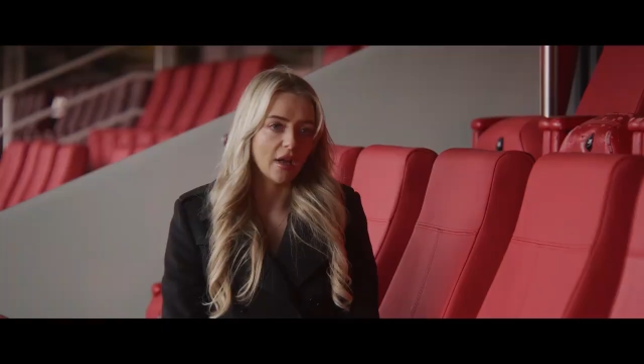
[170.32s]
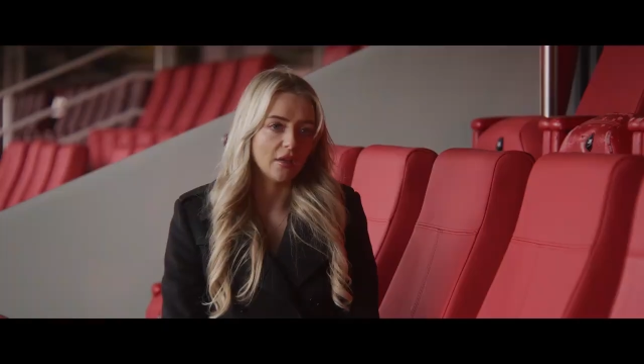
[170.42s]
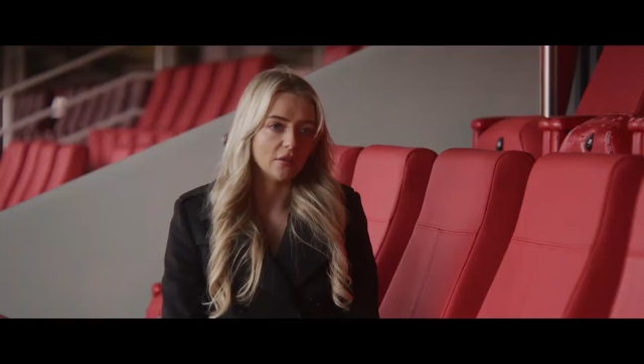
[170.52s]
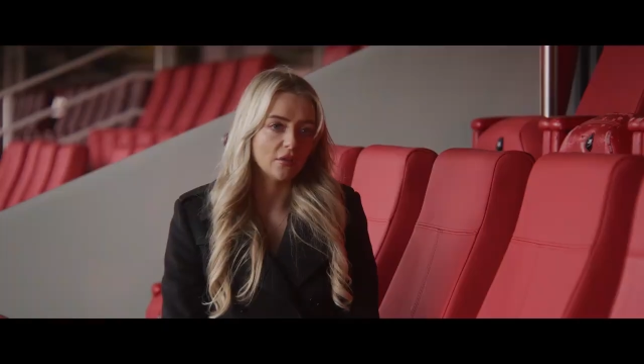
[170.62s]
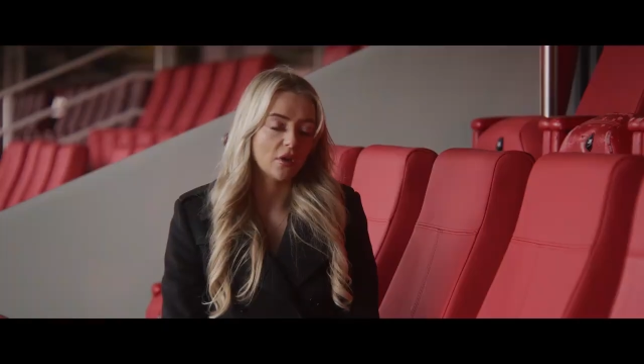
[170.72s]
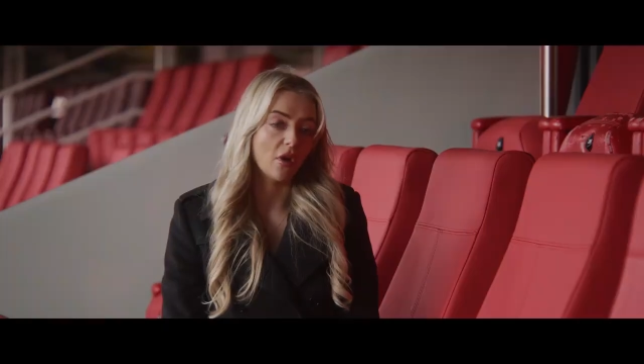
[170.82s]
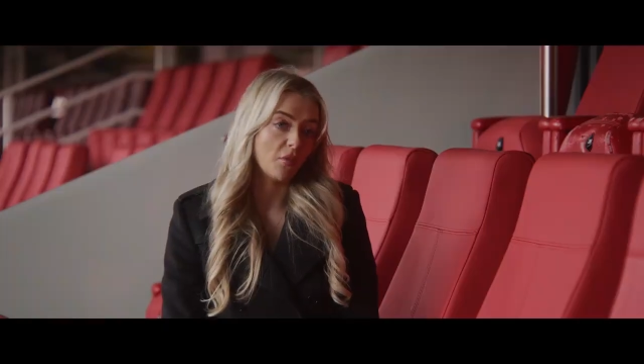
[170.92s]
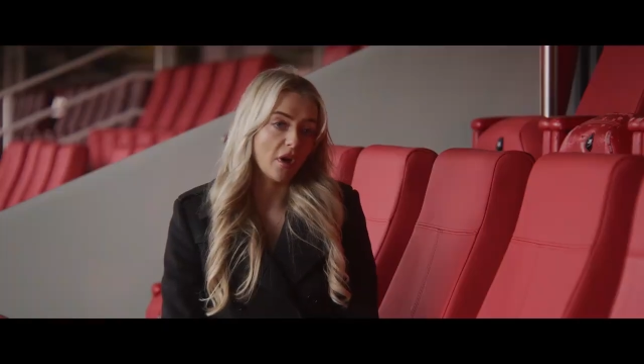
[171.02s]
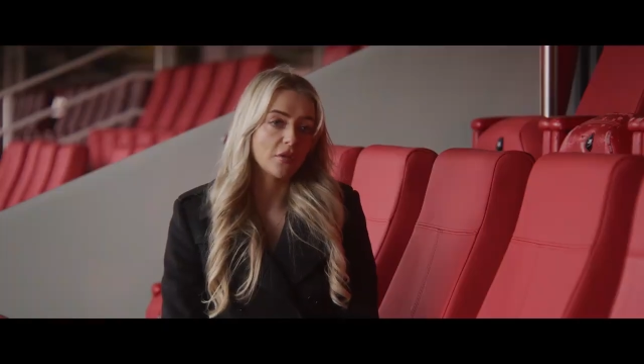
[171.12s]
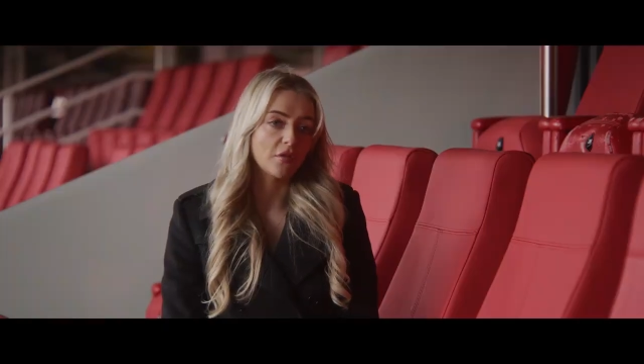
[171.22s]
and go
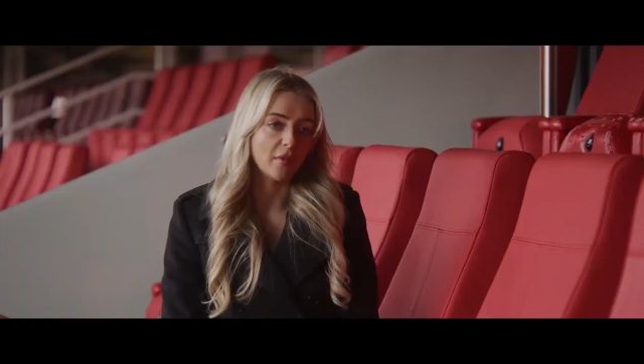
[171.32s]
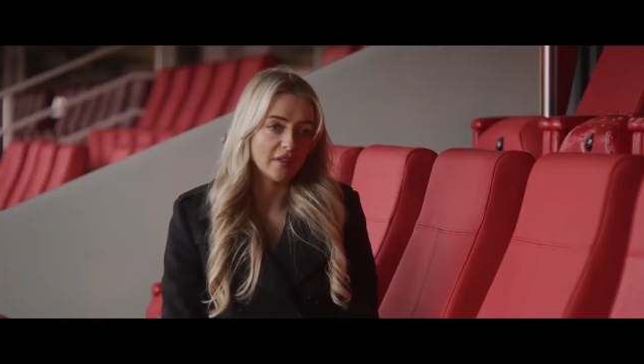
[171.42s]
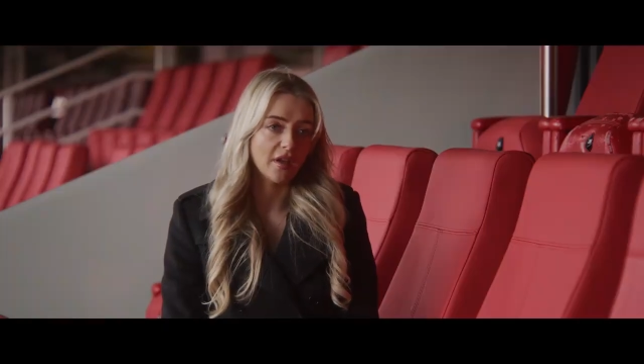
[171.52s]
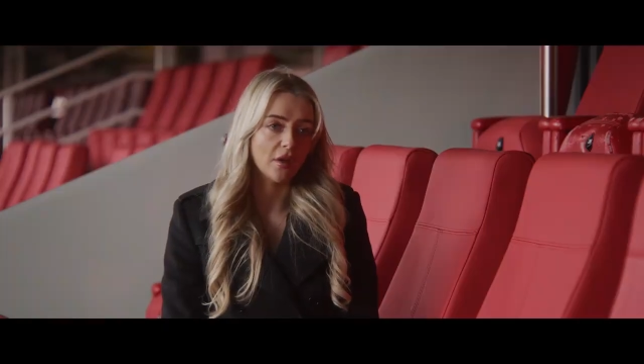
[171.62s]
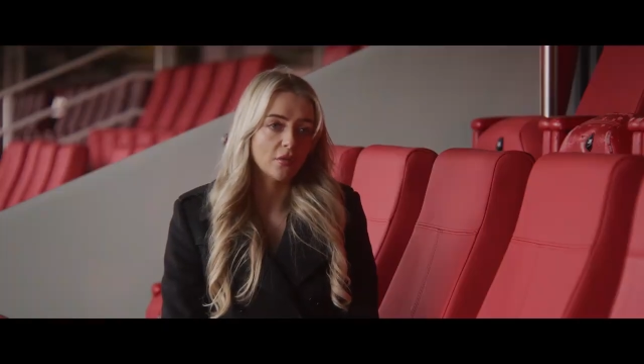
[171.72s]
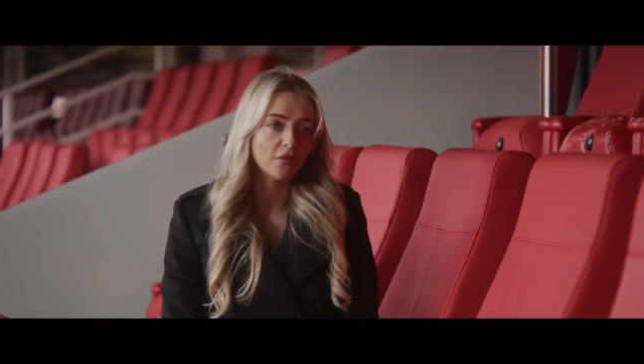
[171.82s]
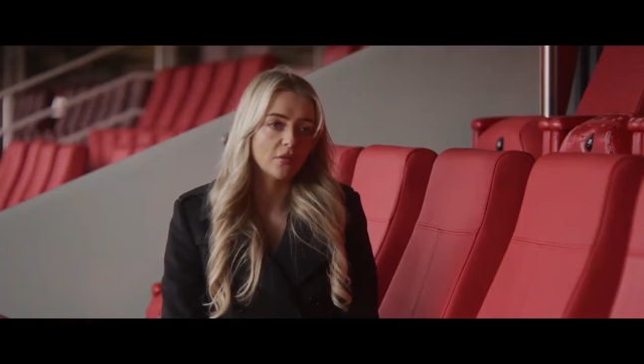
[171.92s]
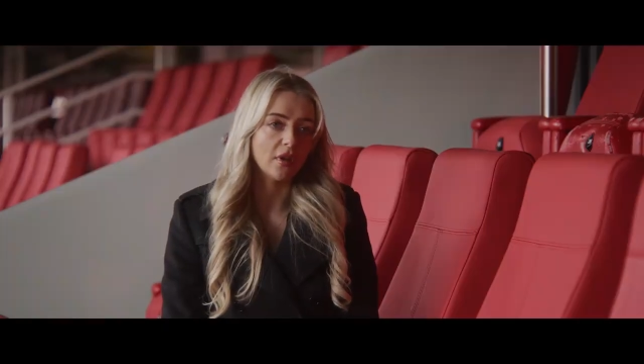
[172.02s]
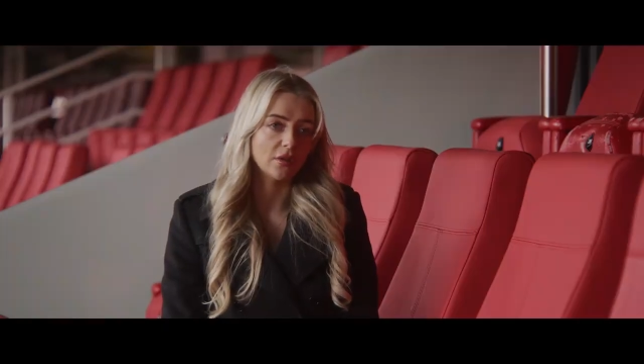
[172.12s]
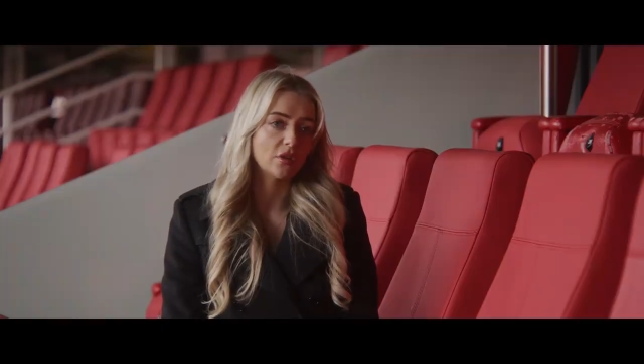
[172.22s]
and work for myself
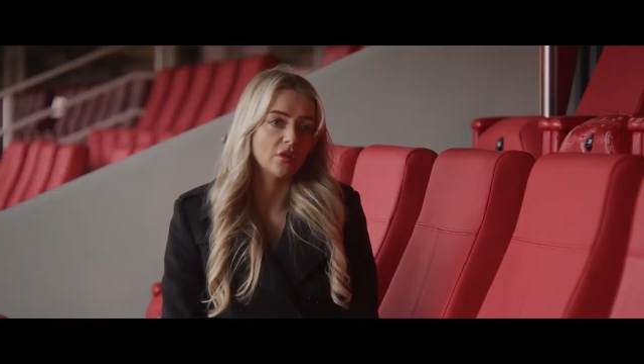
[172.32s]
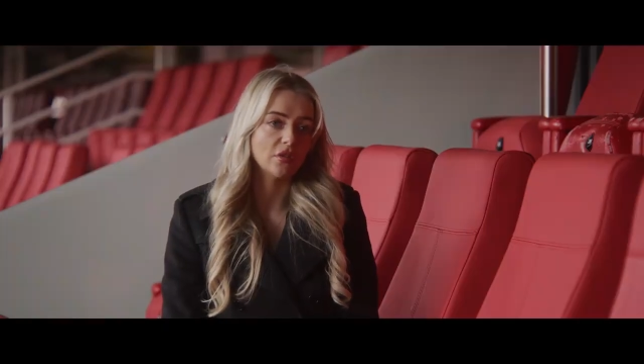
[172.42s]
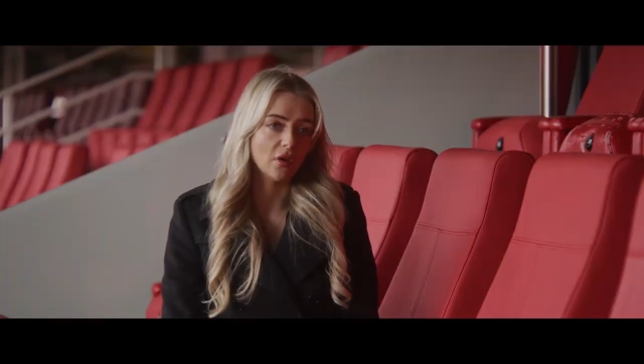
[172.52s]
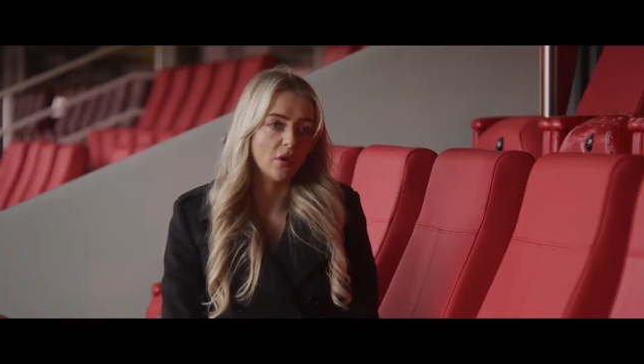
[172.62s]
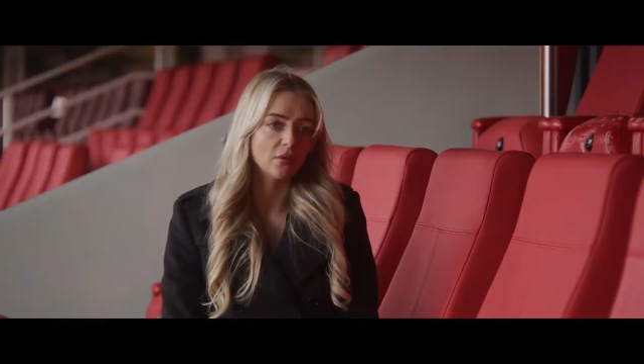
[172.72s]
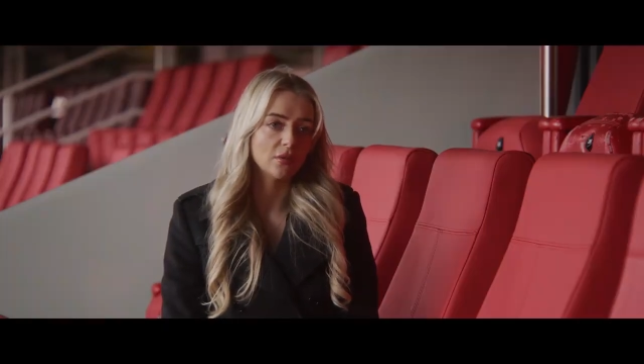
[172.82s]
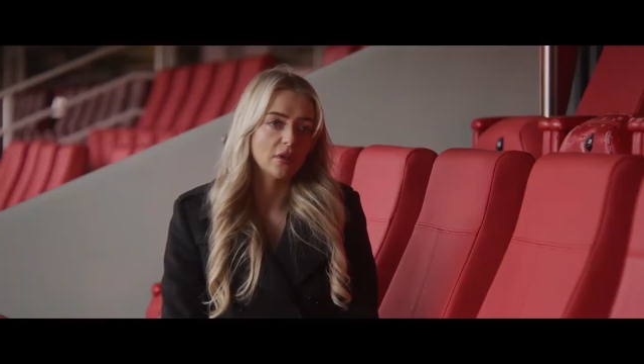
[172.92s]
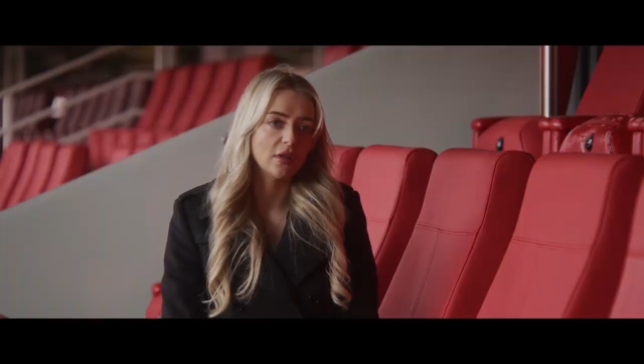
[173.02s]
and consult.